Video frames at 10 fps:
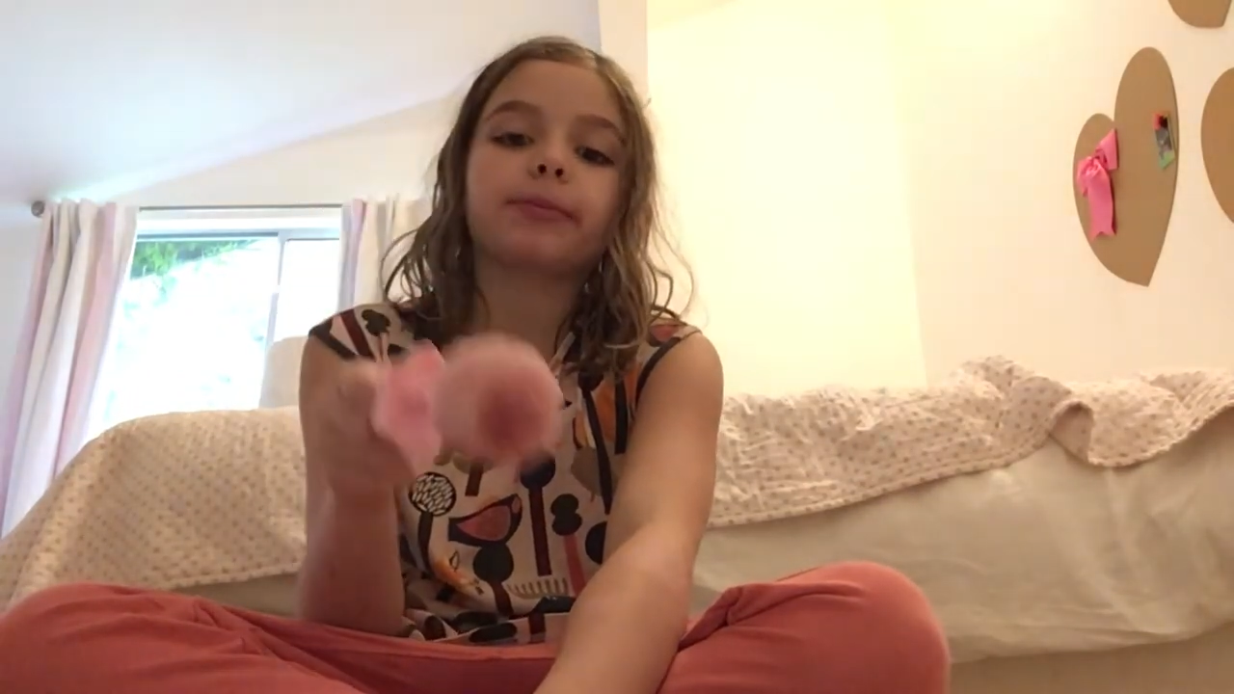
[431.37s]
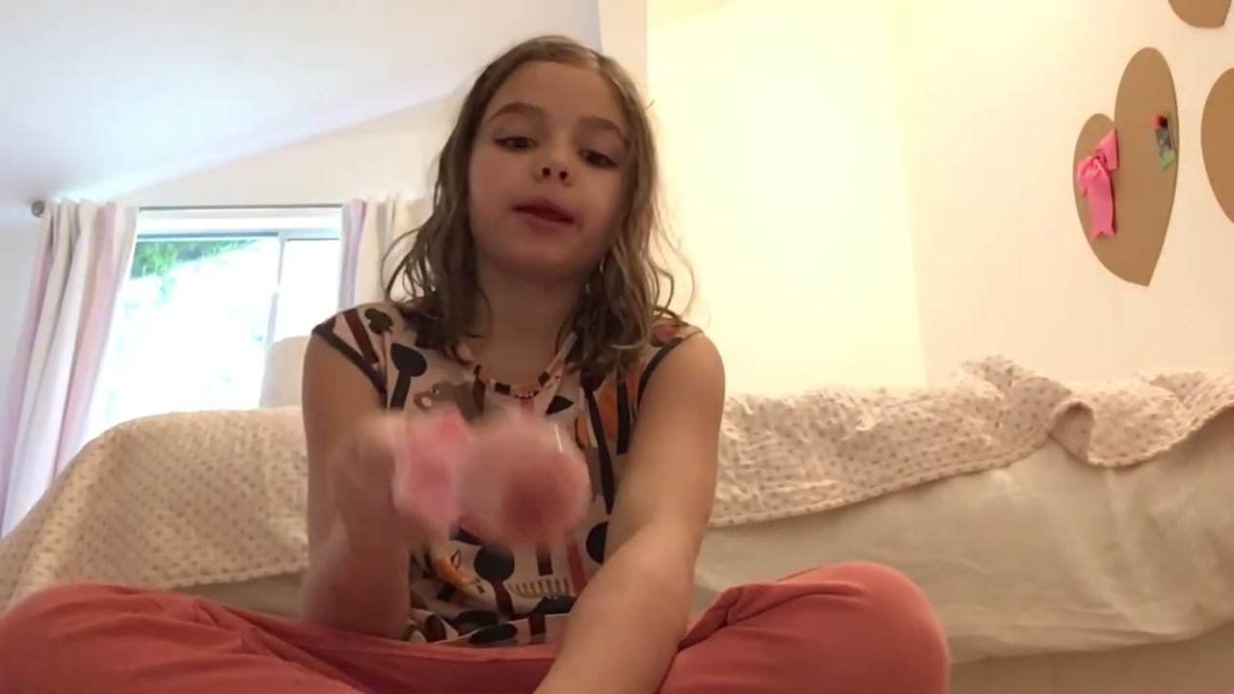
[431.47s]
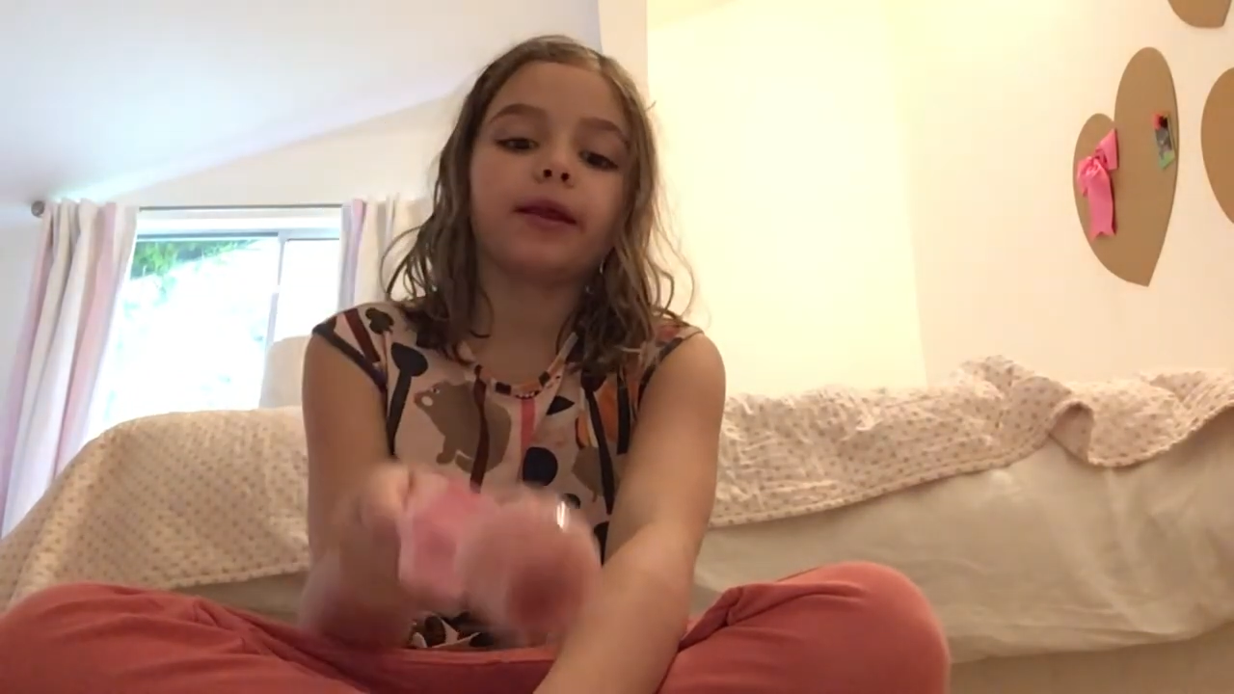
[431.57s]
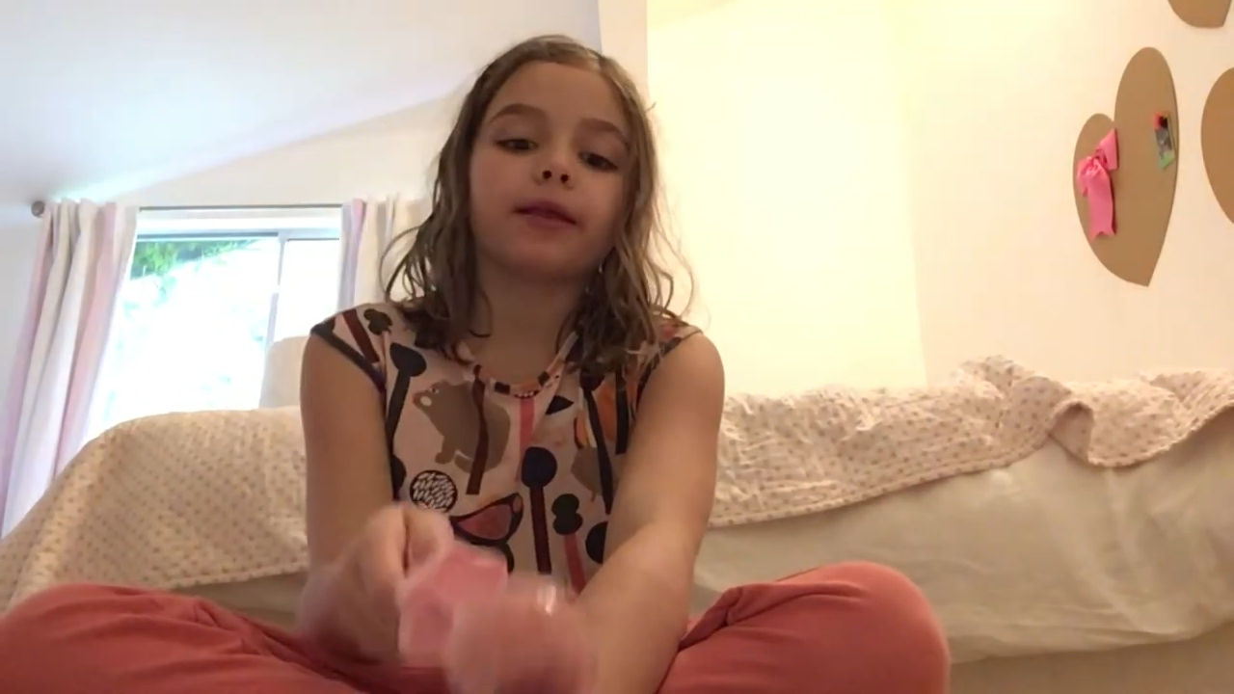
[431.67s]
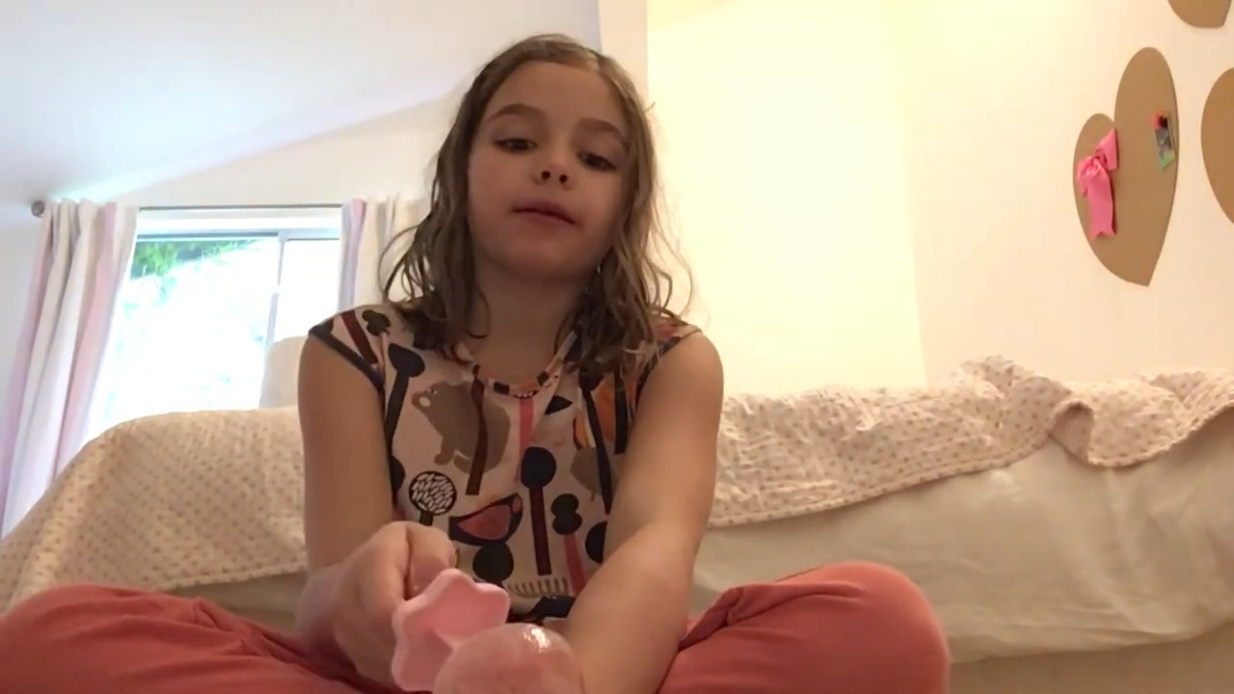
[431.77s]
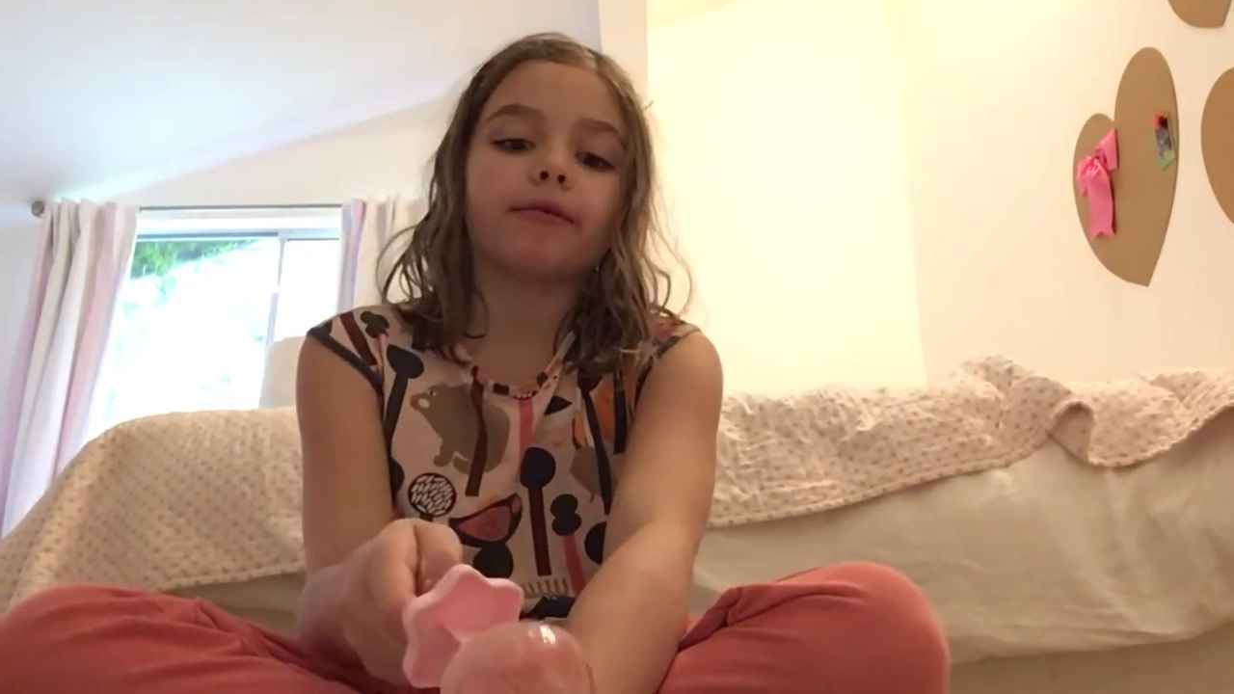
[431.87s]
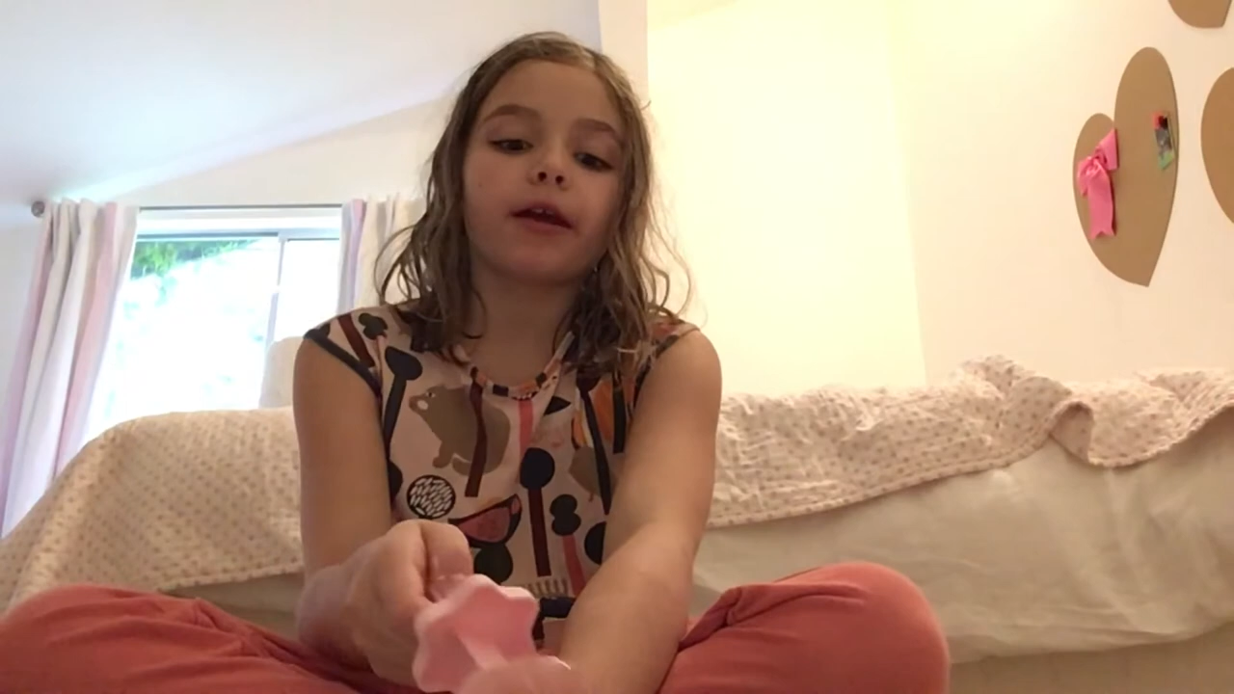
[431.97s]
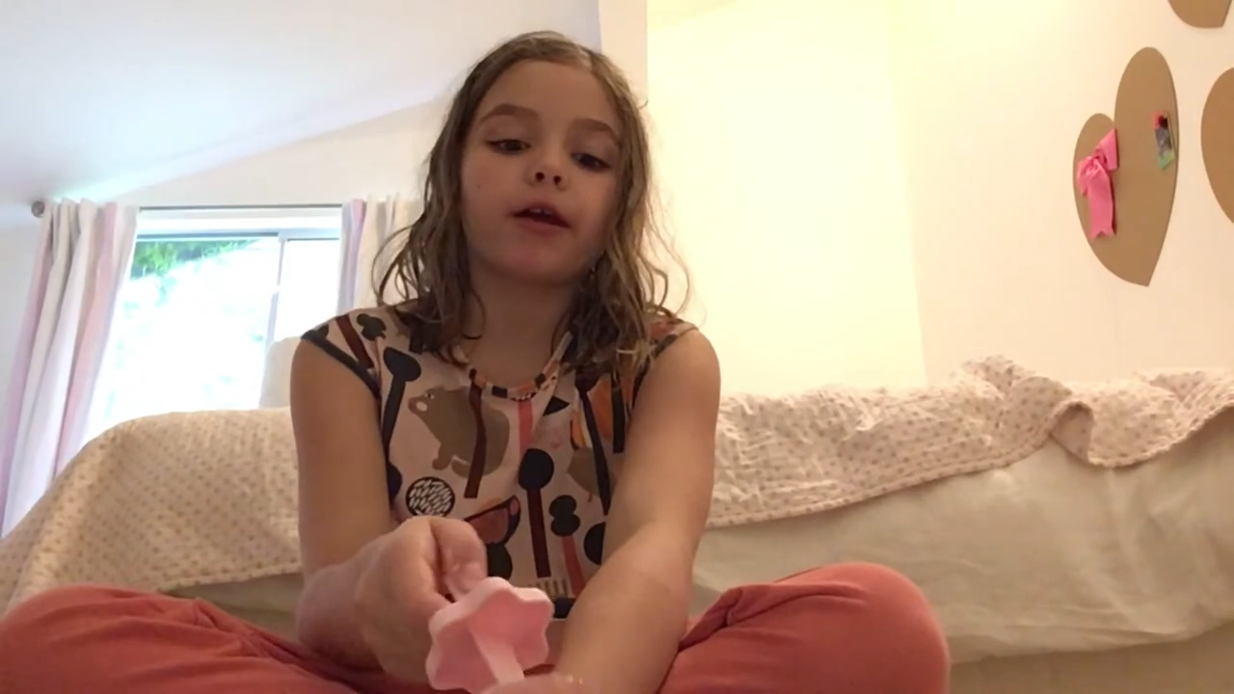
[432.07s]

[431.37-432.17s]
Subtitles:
eating that